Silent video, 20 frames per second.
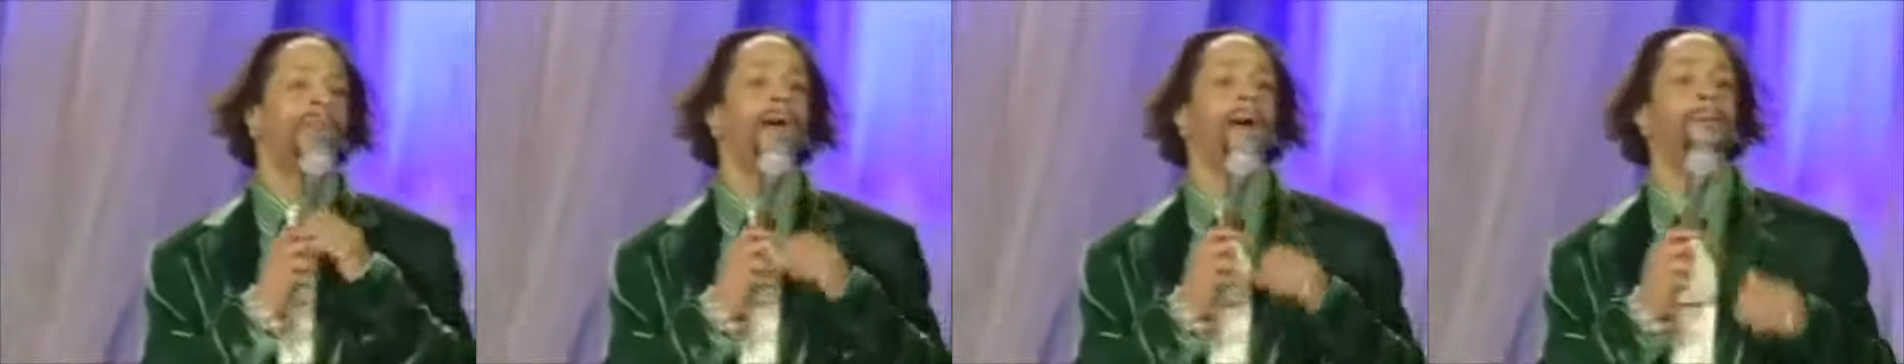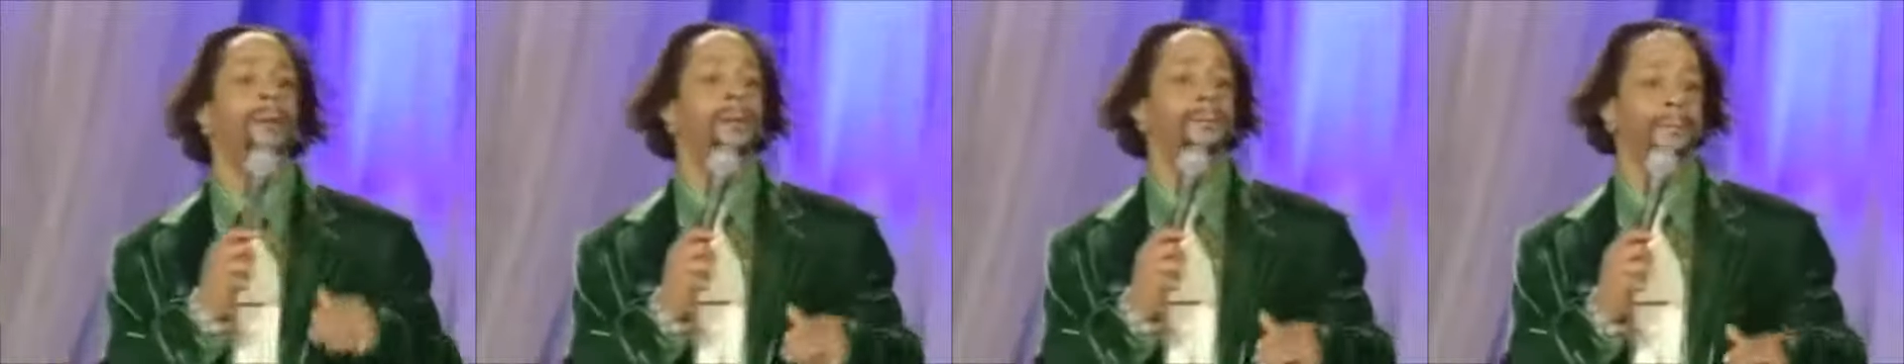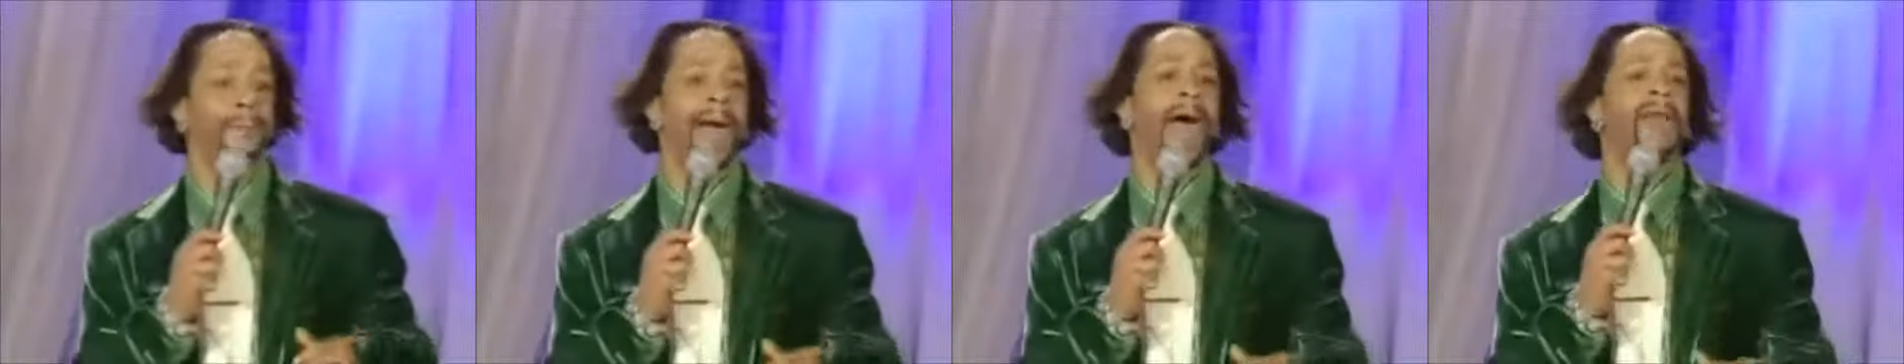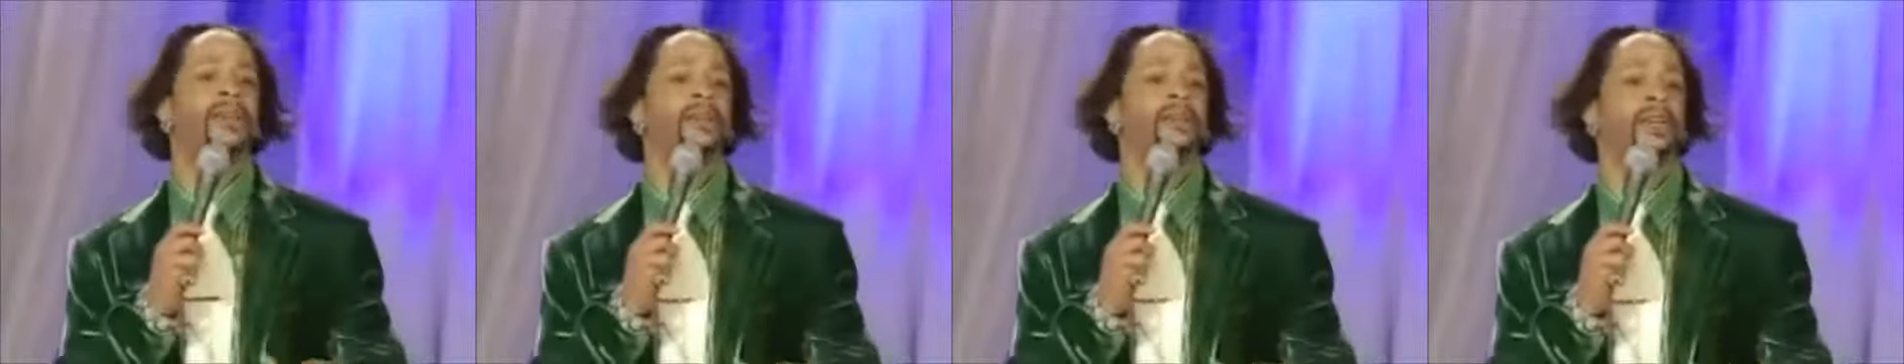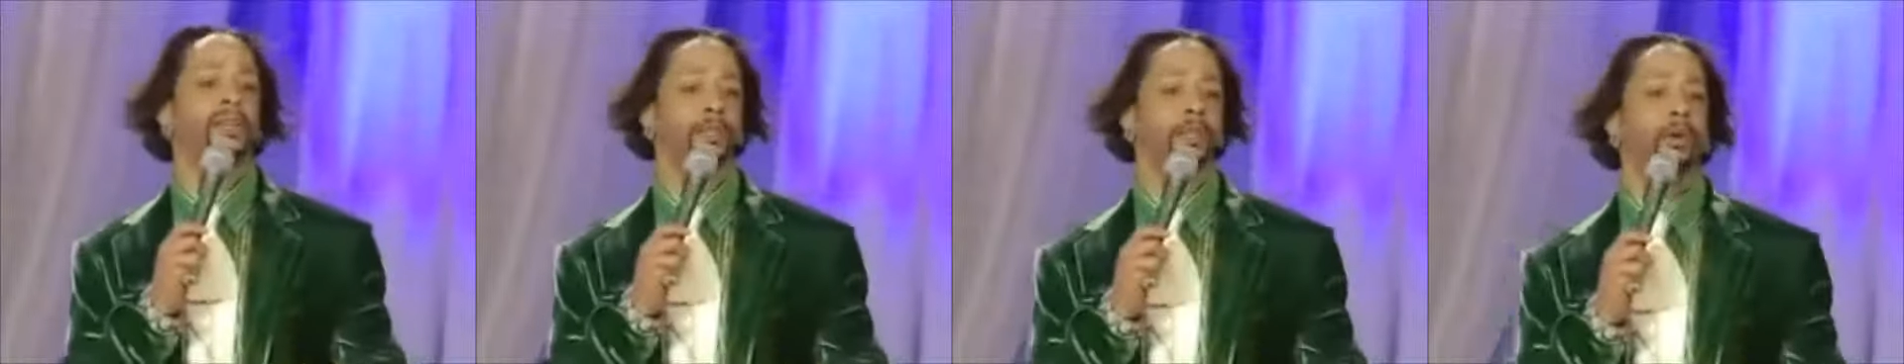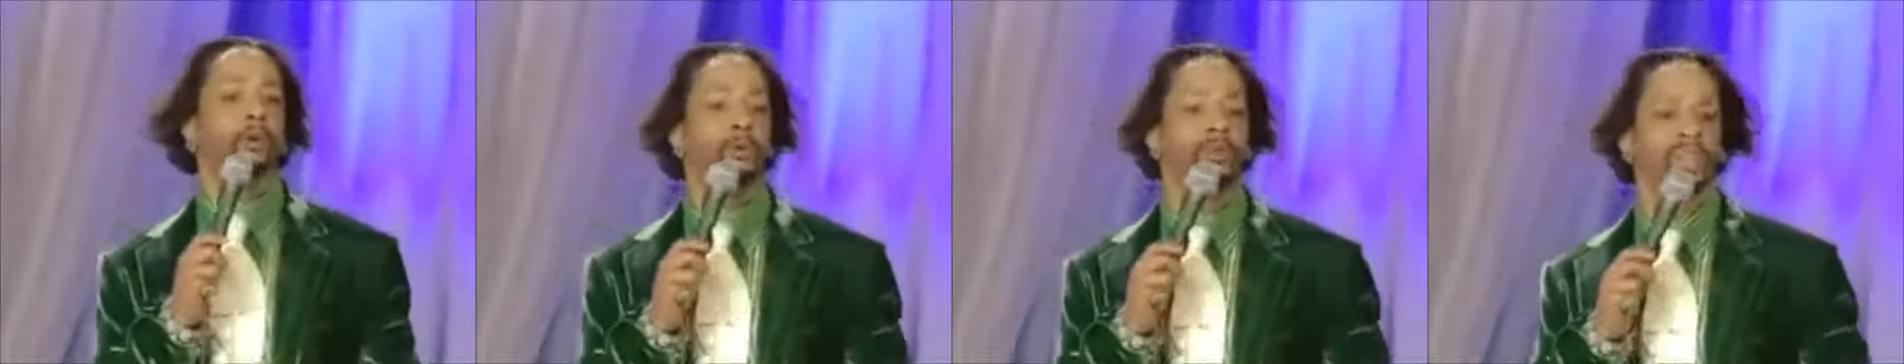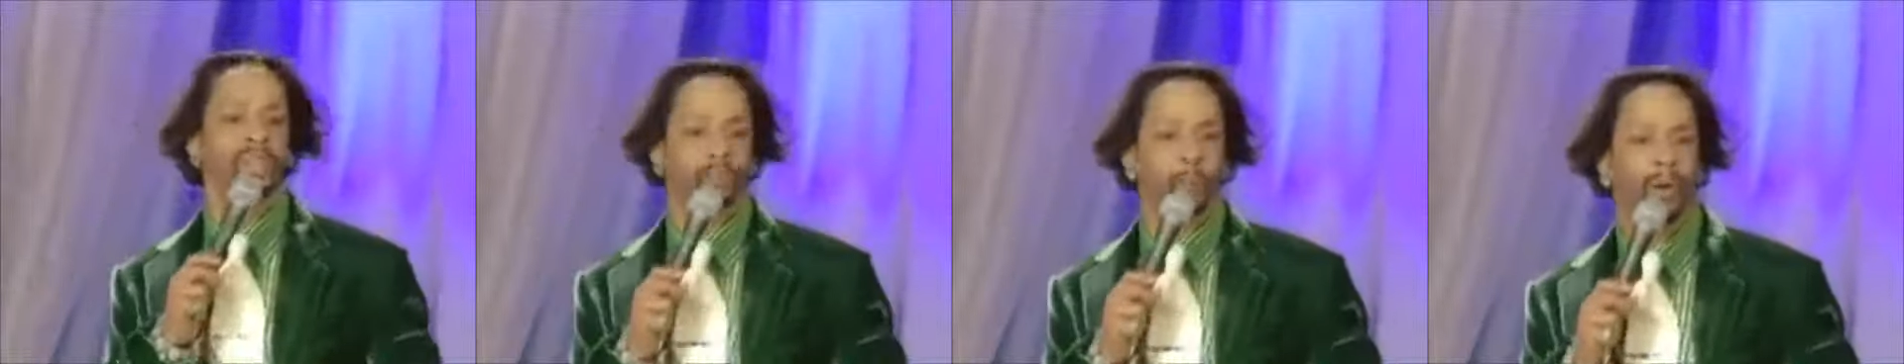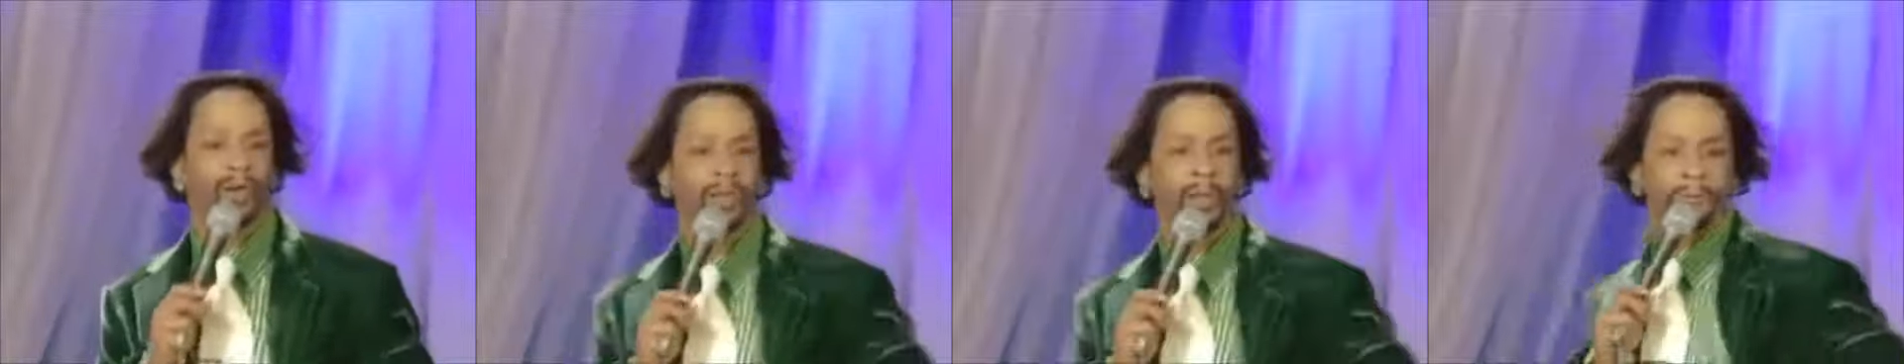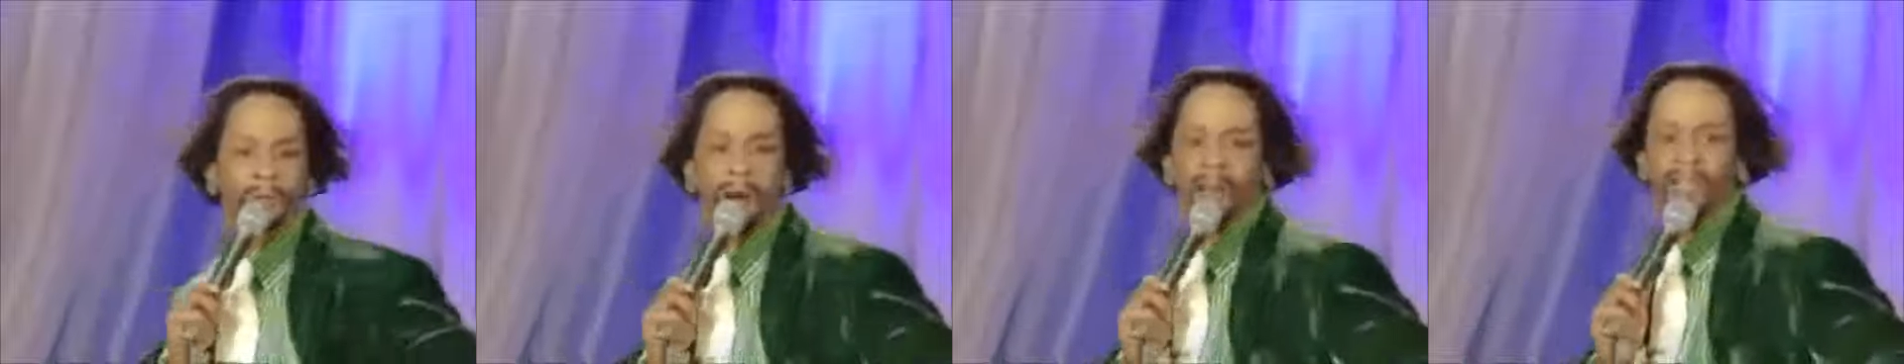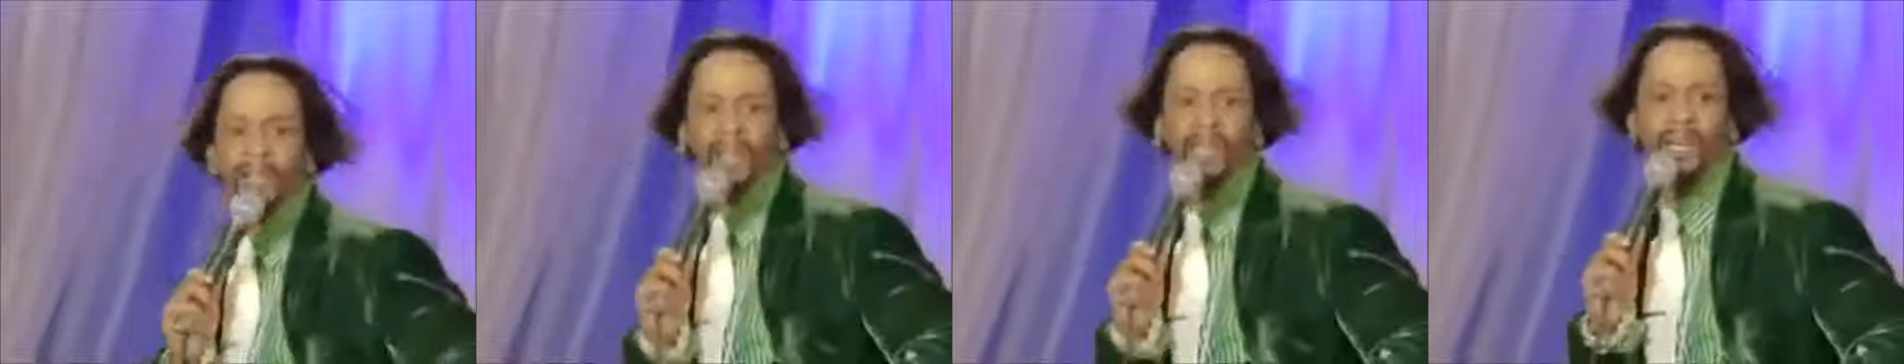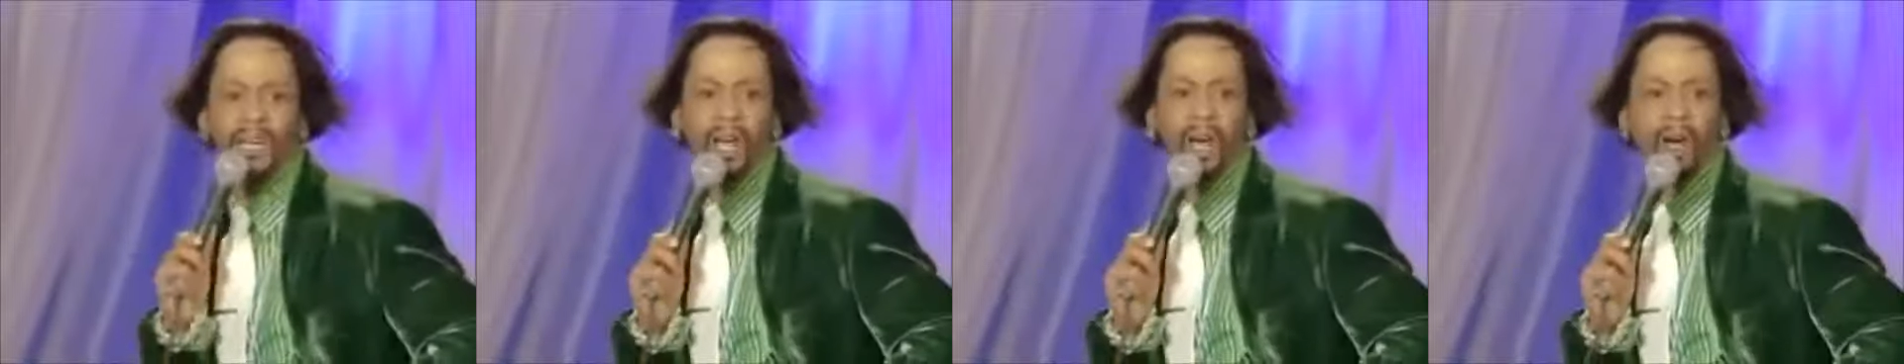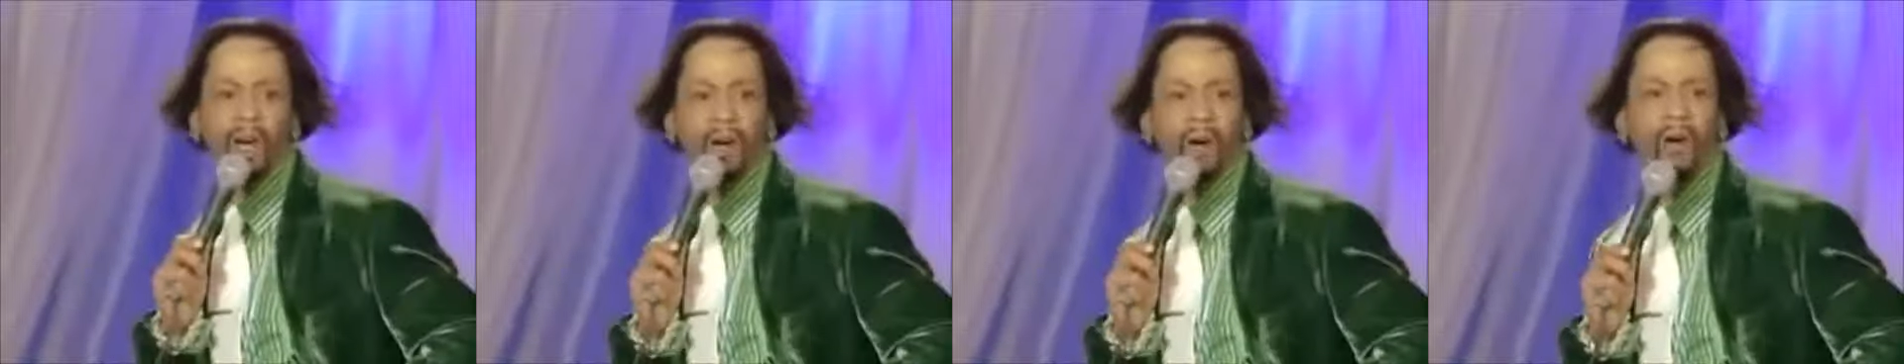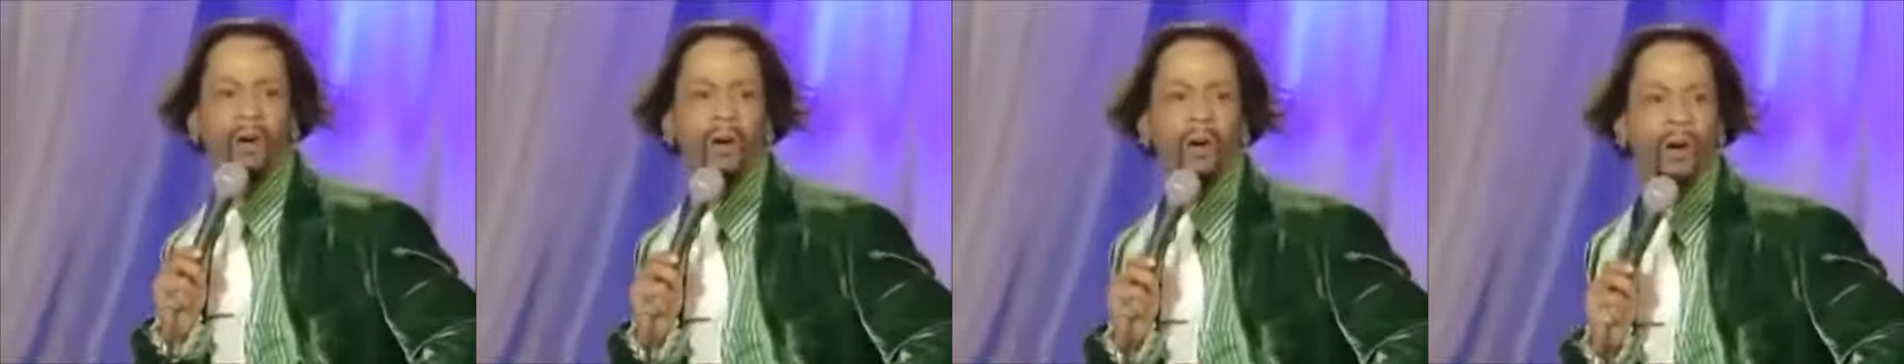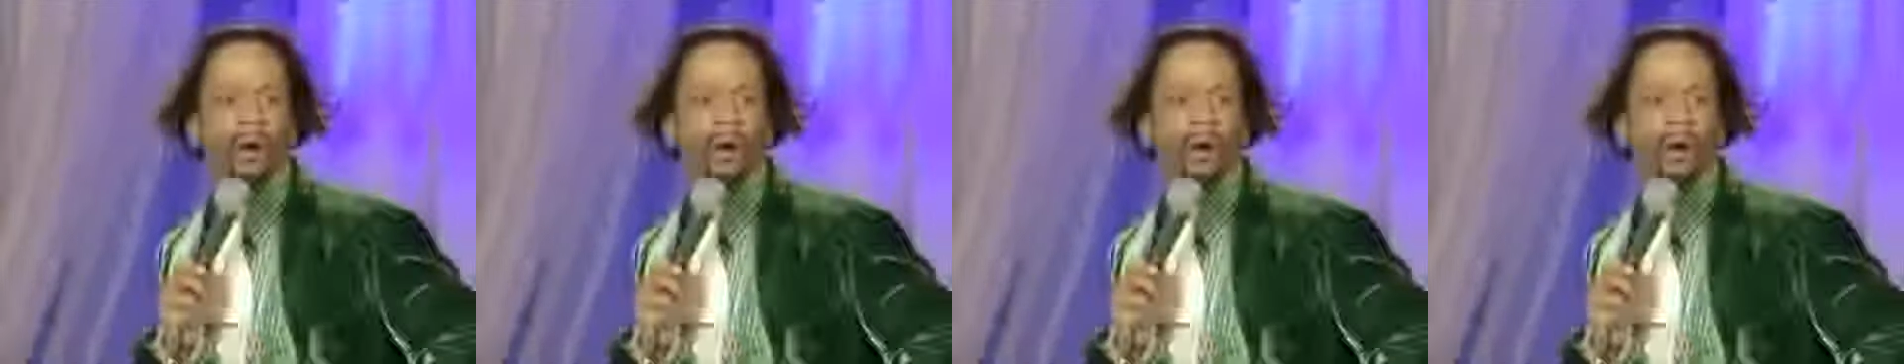and they'll be madder than you. Just what the fuck did he do?